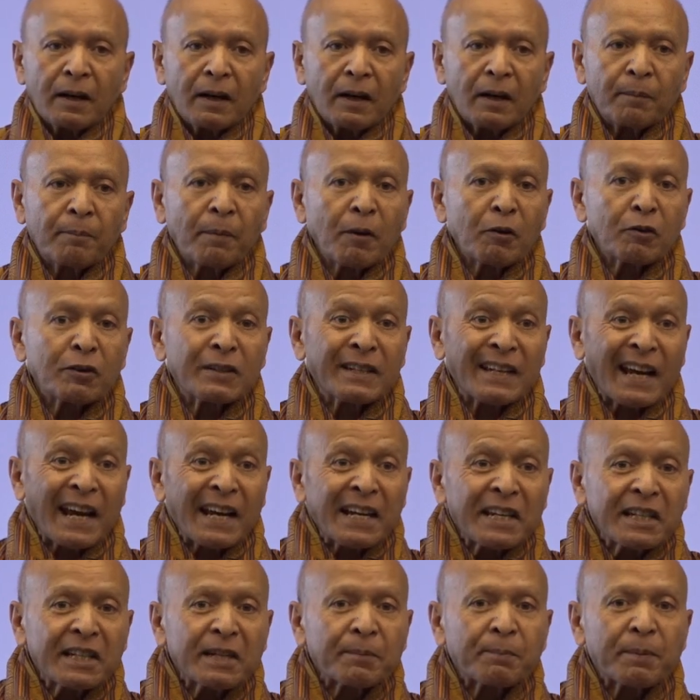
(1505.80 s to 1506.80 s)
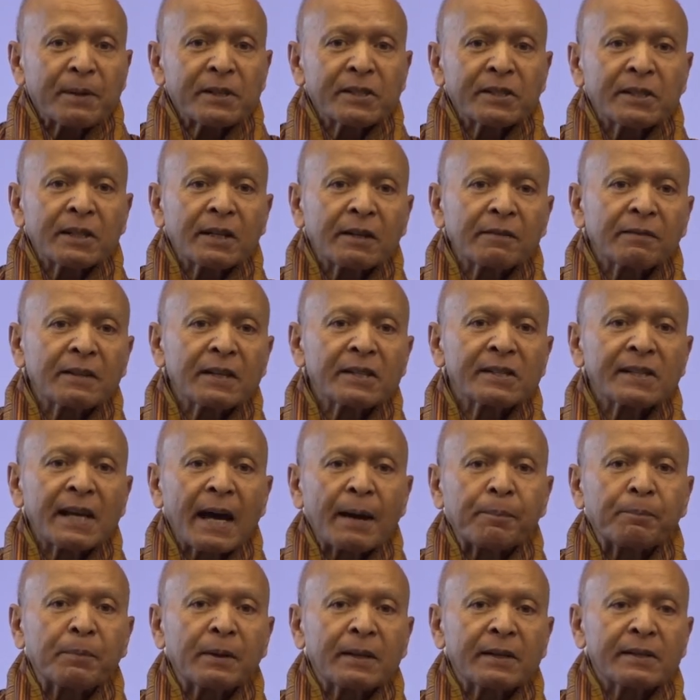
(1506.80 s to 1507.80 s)
about 90% of the
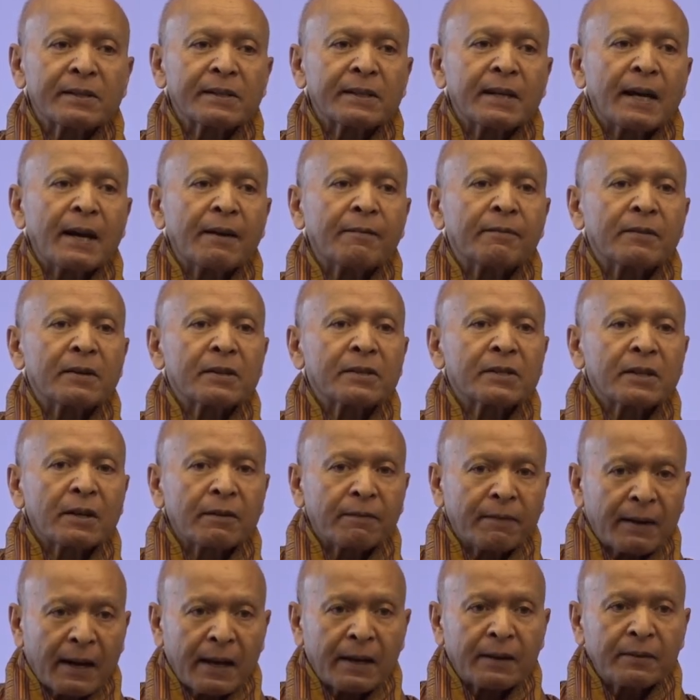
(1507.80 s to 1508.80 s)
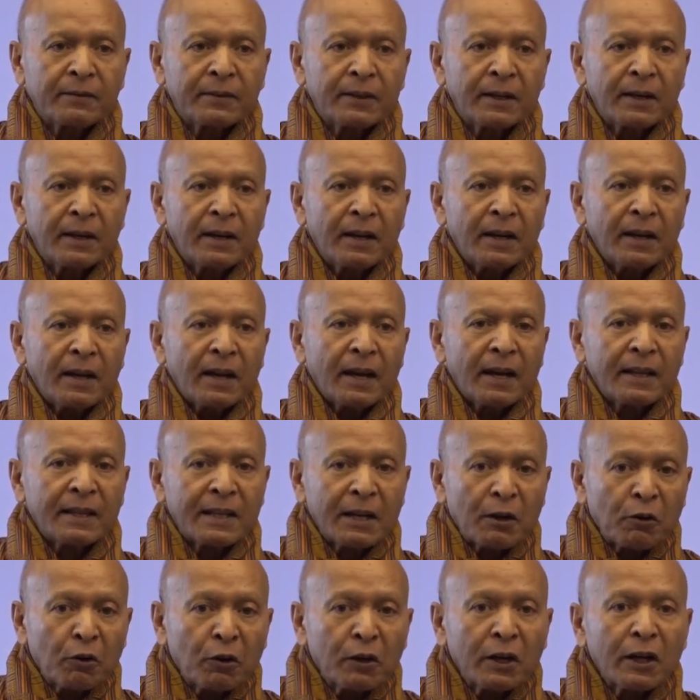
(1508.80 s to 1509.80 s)
saplings have survived and
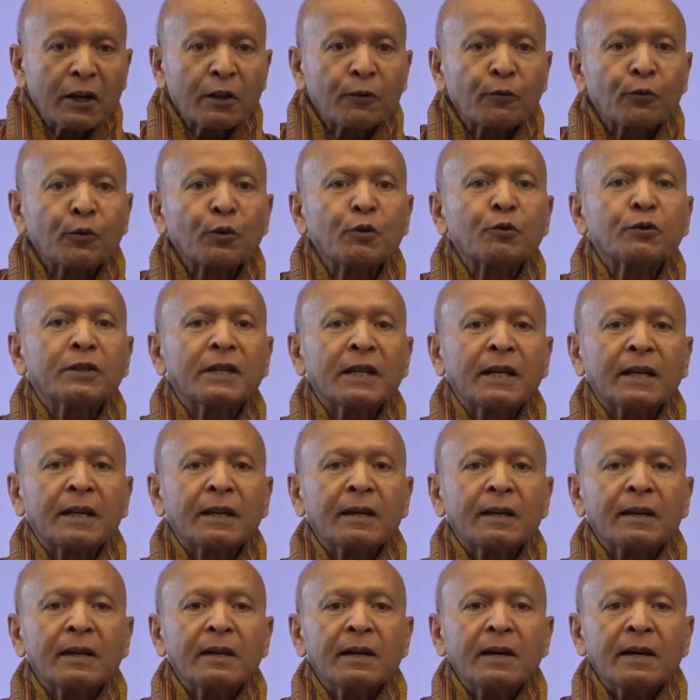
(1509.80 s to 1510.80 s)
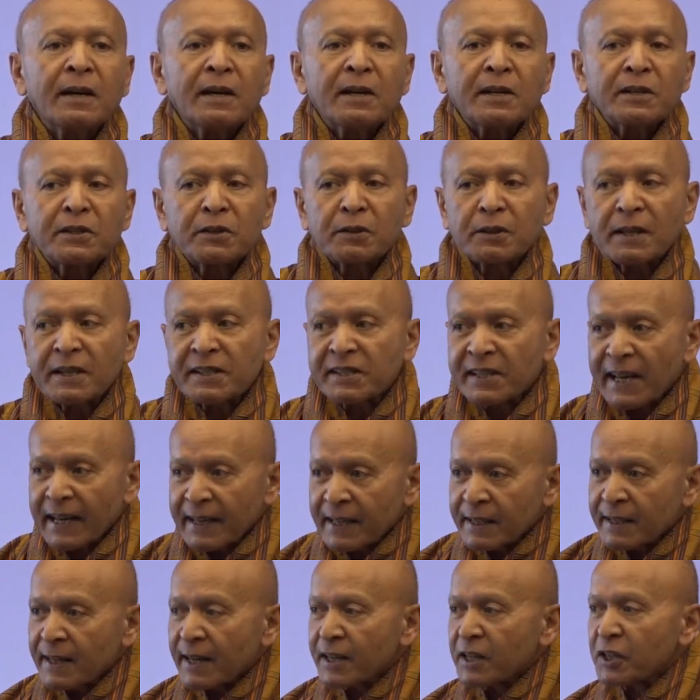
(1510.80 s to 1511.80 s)
they're already fruiting. So the
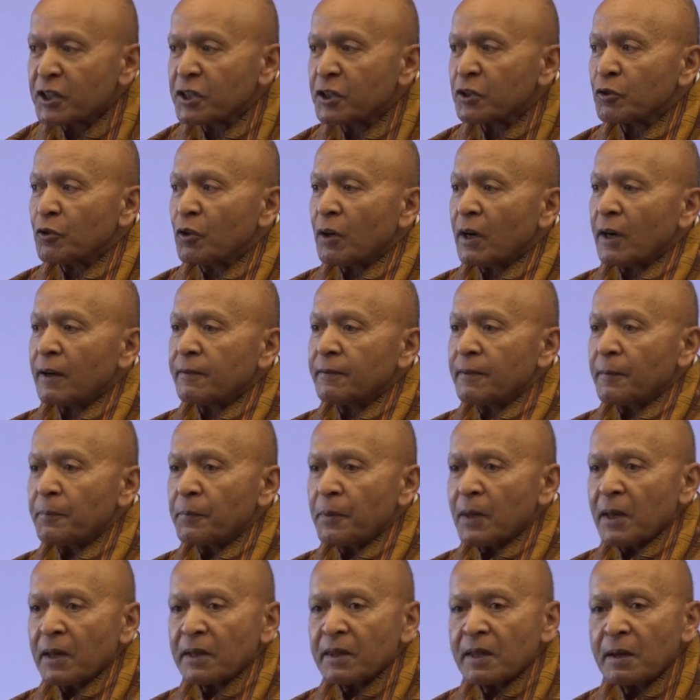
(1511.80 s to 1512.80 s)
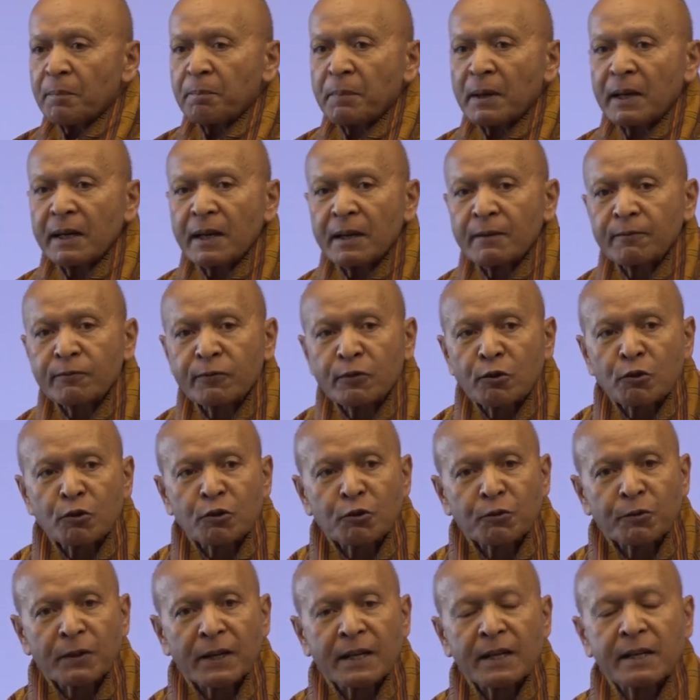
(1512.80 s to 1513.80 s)
second edition of the Million Fruit
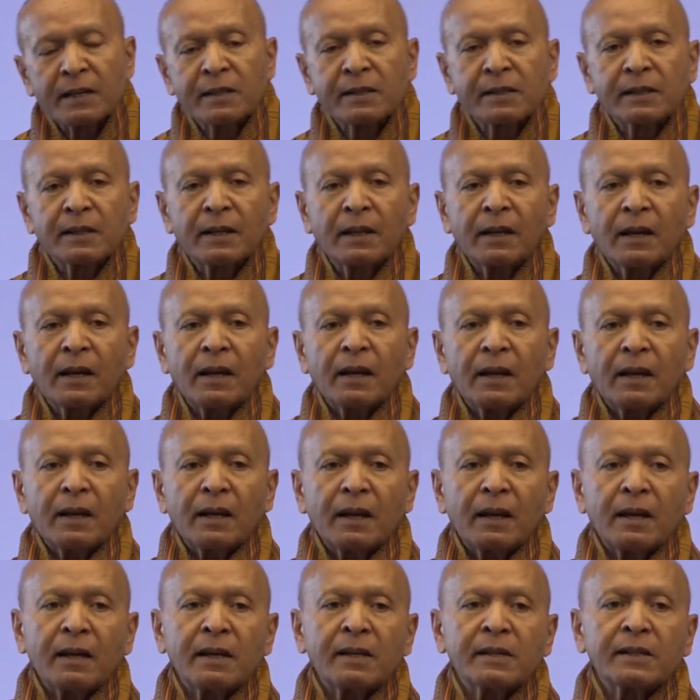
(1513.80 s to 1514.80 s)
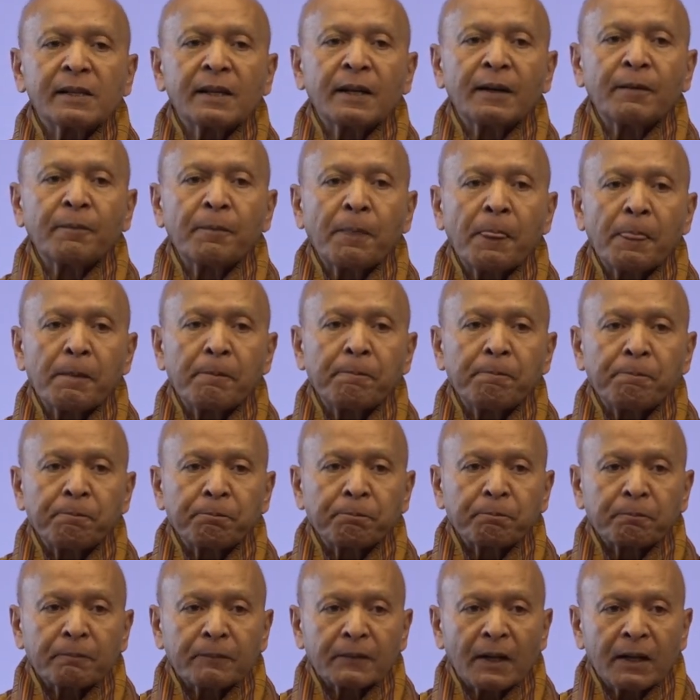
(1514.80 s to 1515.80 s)
Trees is
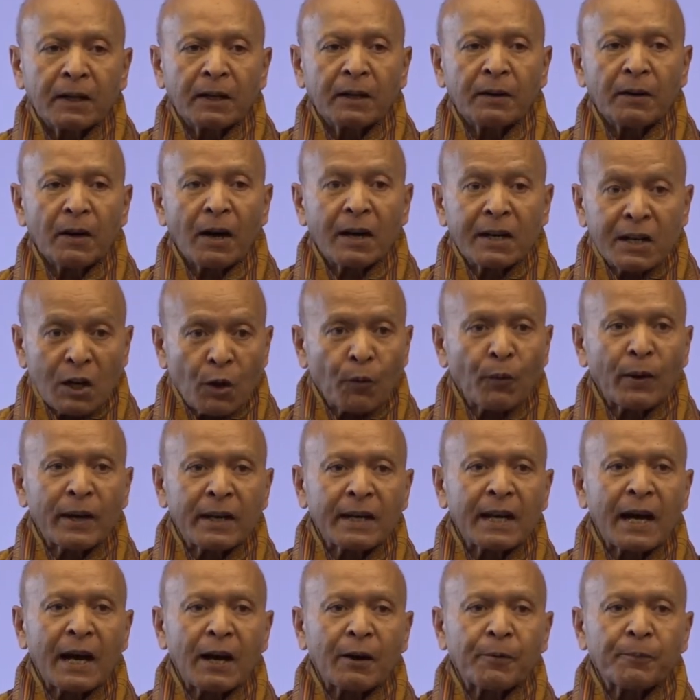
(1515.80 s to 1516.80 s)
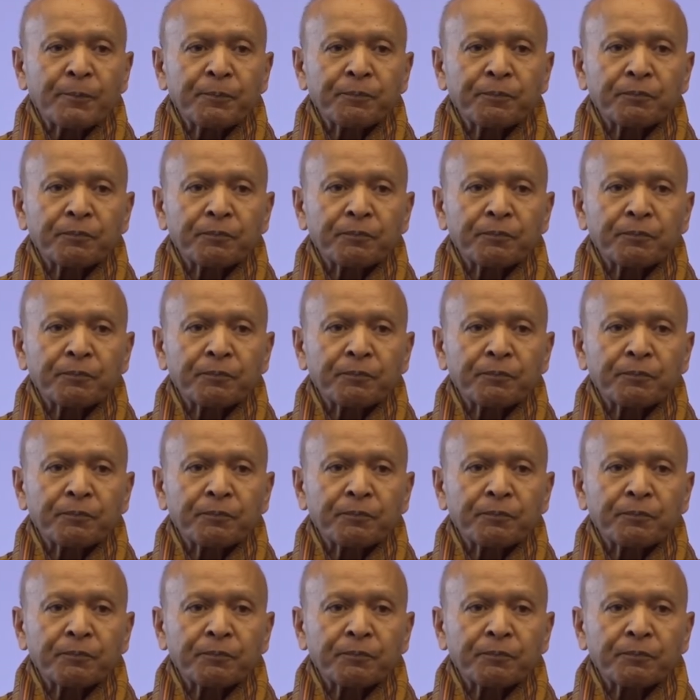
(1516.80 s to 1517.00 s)
underway now.